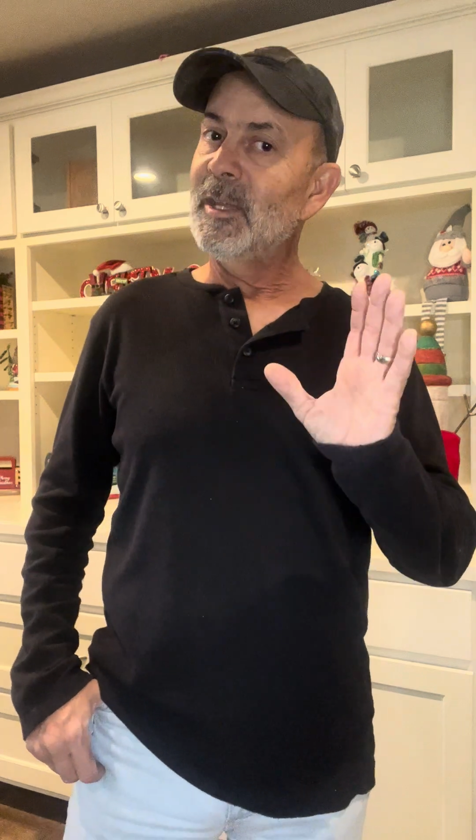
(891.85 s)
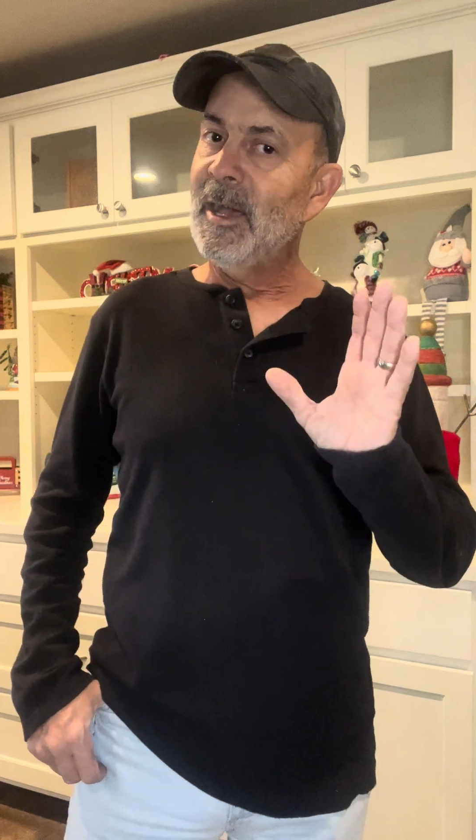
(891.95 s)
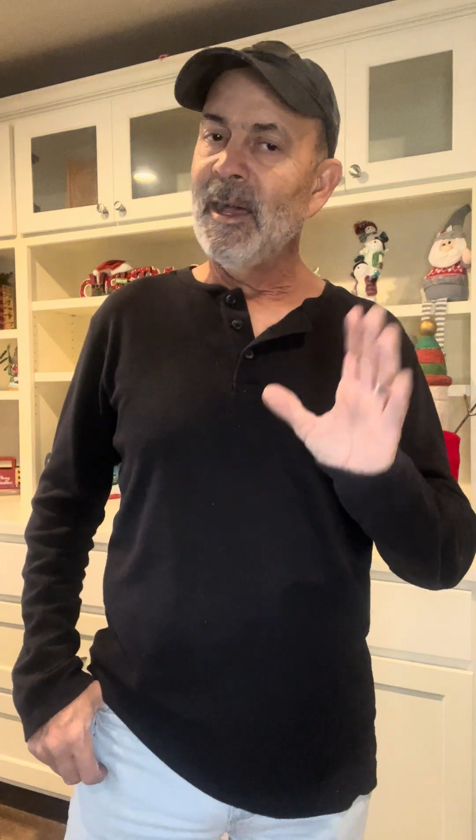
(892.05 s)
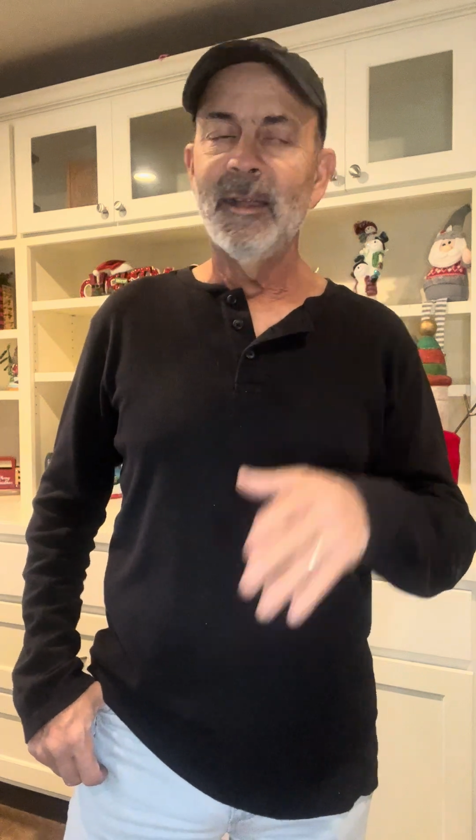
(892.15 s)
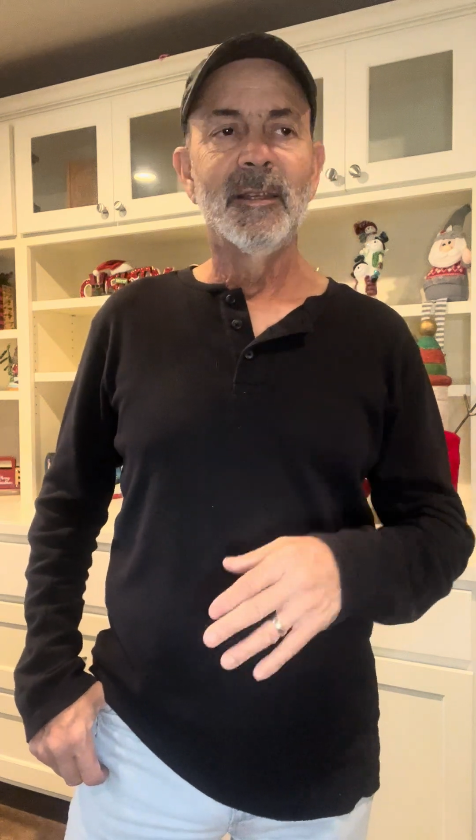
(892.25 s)

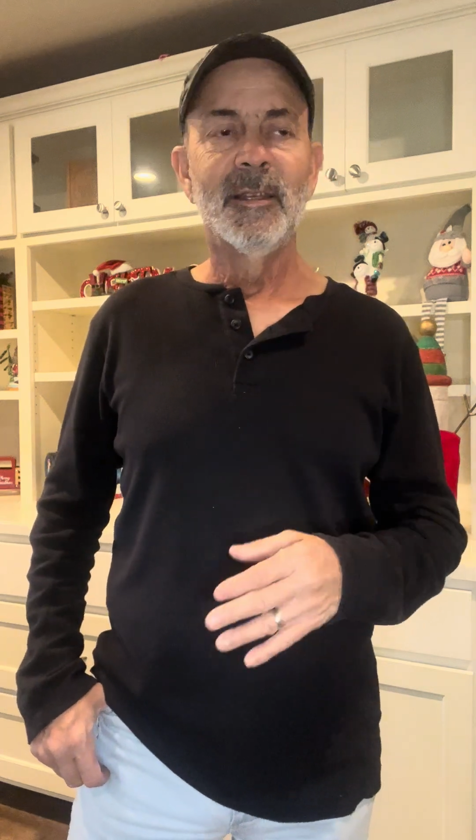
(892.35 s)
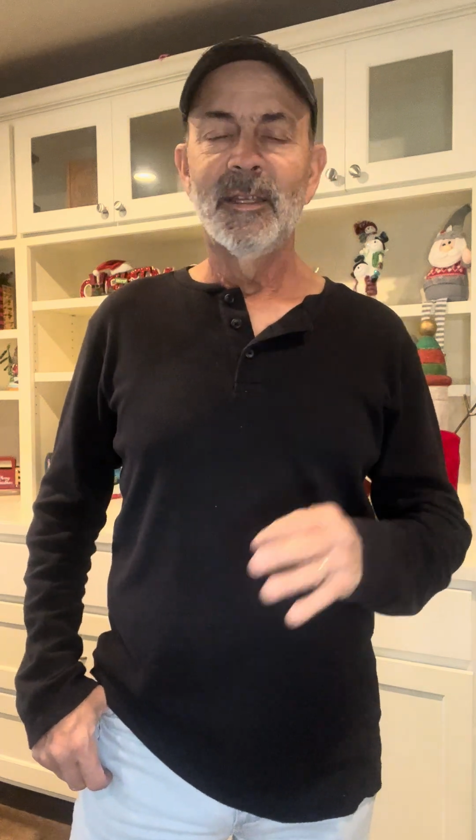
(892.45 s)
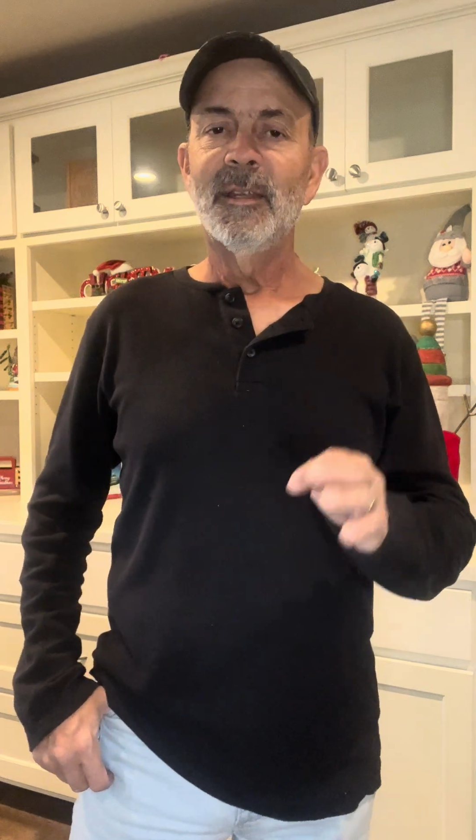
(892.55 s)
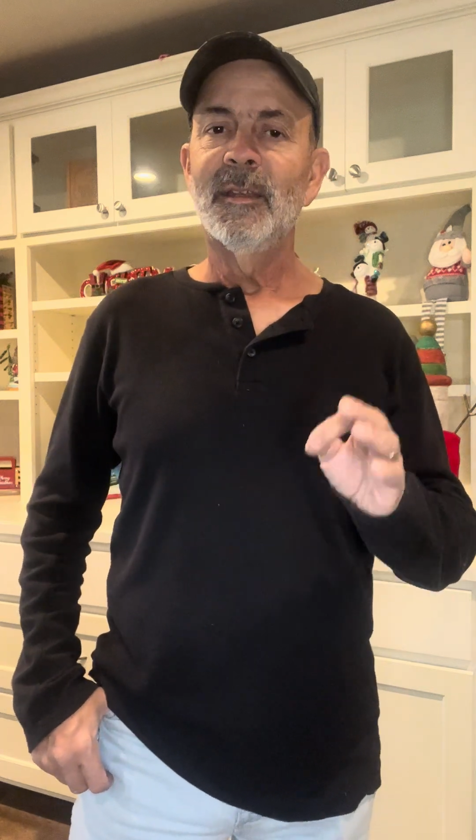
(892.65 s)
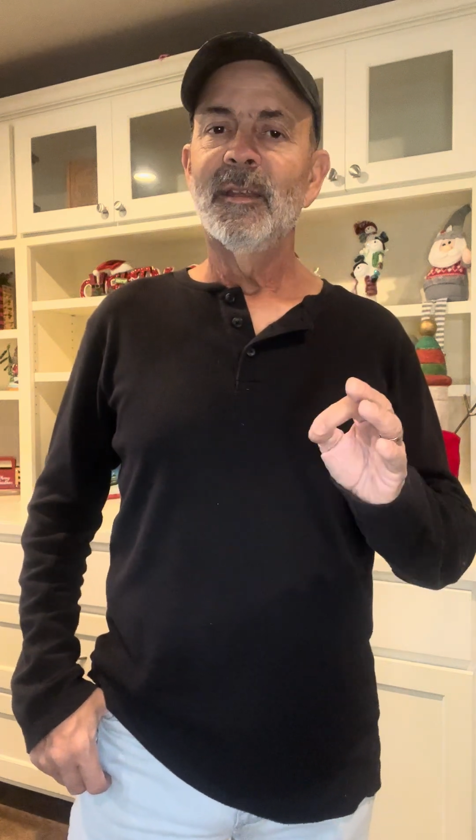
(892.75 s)

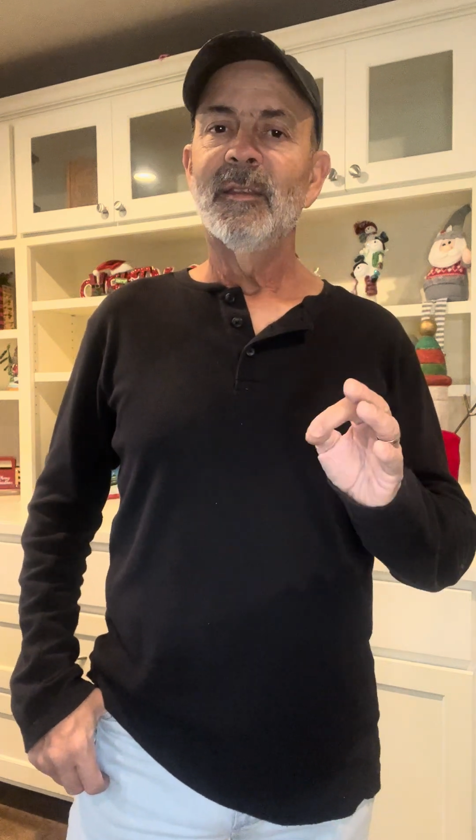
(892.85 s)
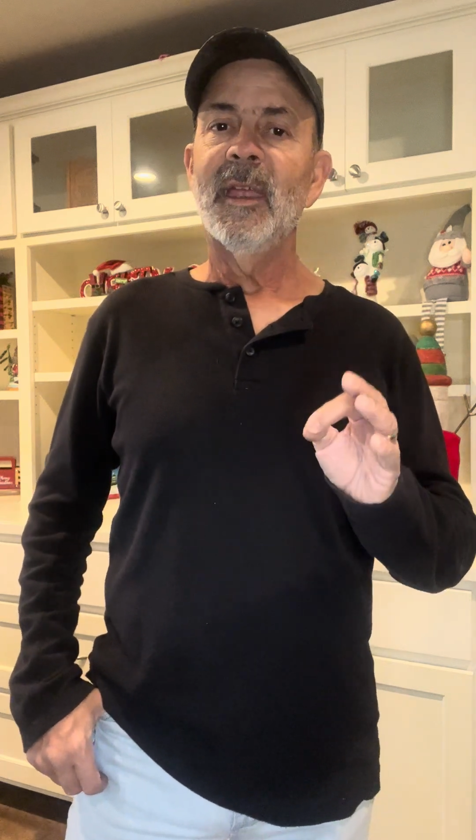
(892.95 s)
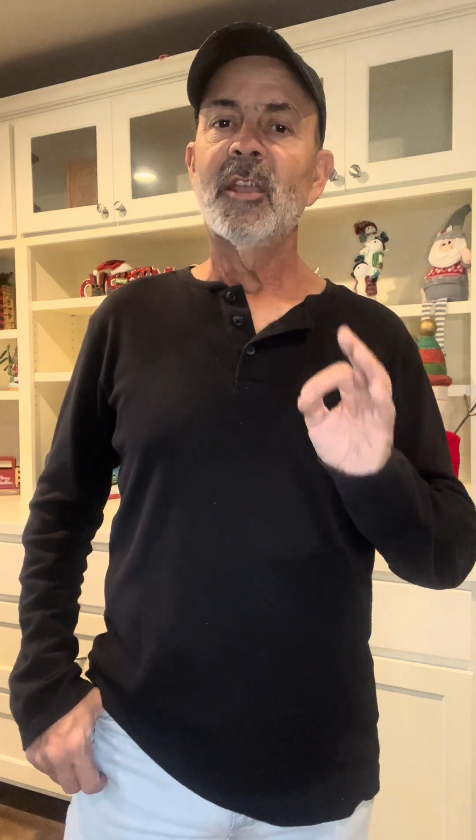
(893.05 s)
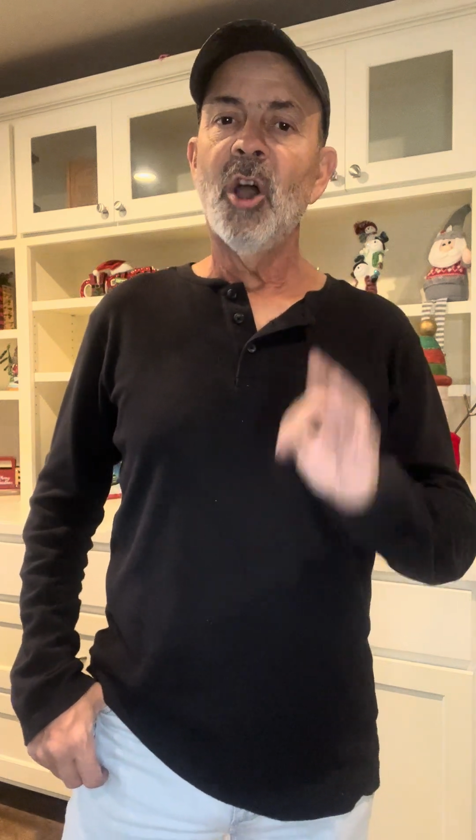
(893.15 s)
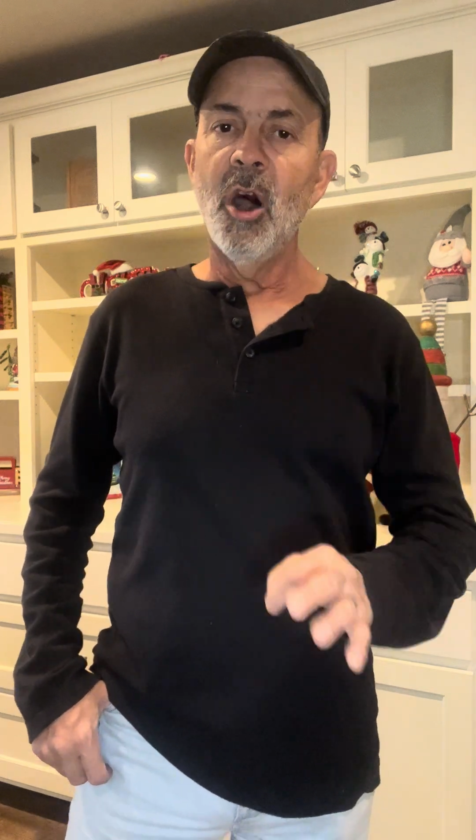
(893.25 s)

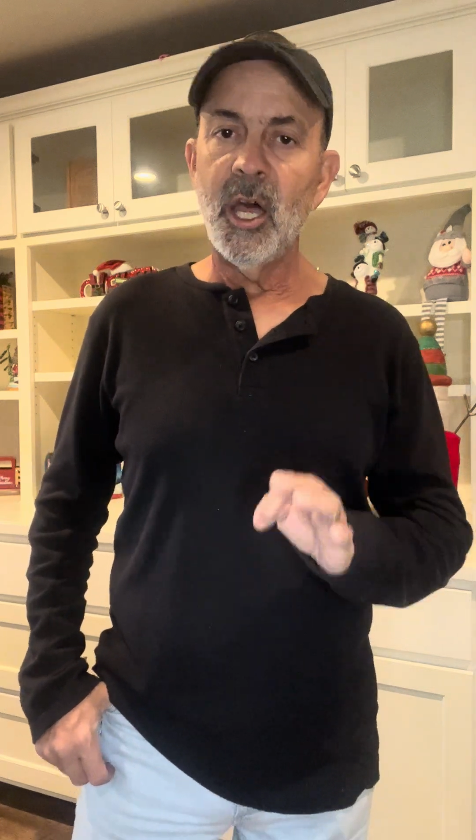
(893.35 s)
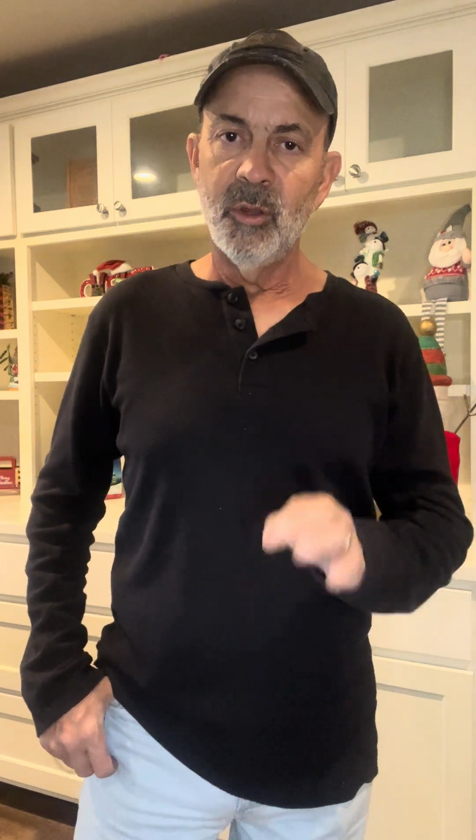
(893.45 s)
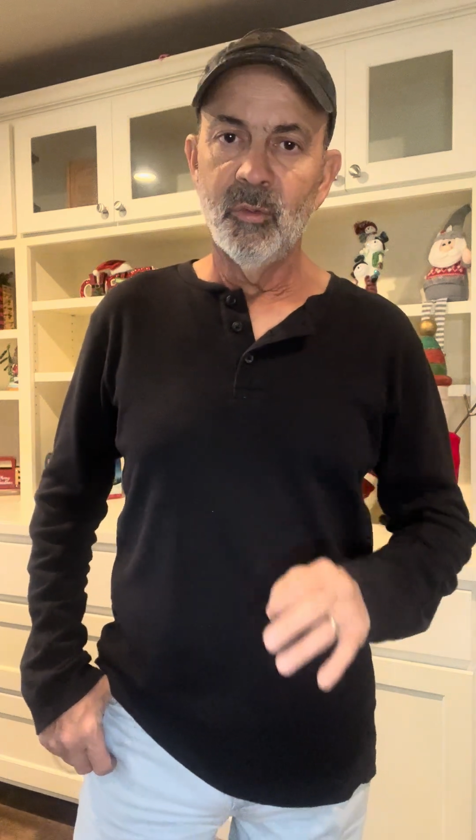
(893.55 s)
that God